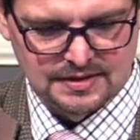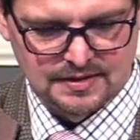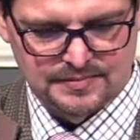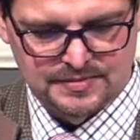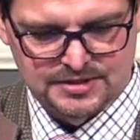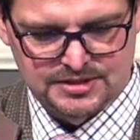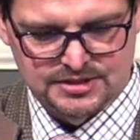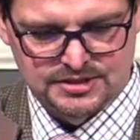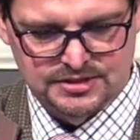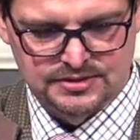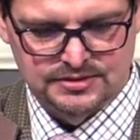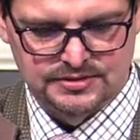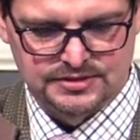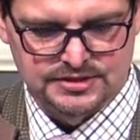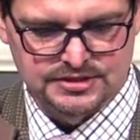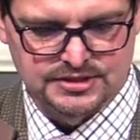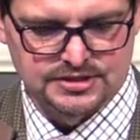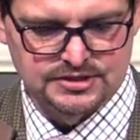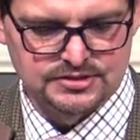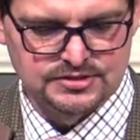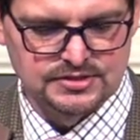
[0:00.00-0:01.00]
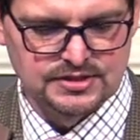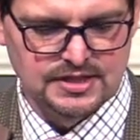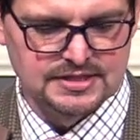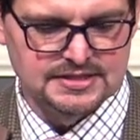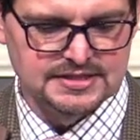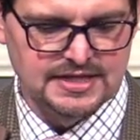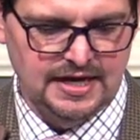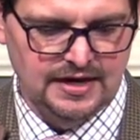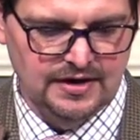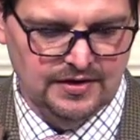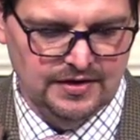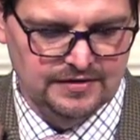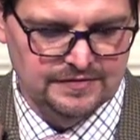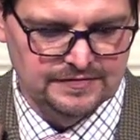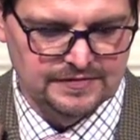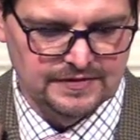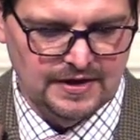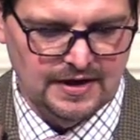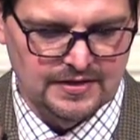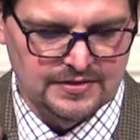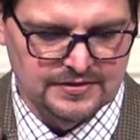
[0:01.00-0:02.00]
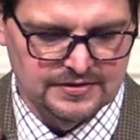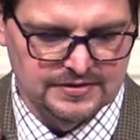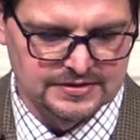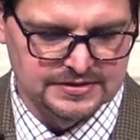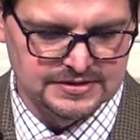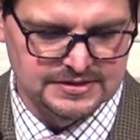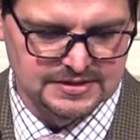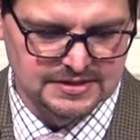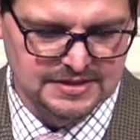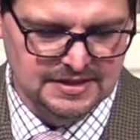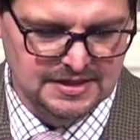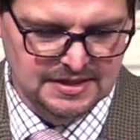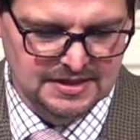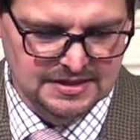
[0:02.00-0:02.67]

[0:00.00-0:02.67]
Number two, it's, it's caring for others.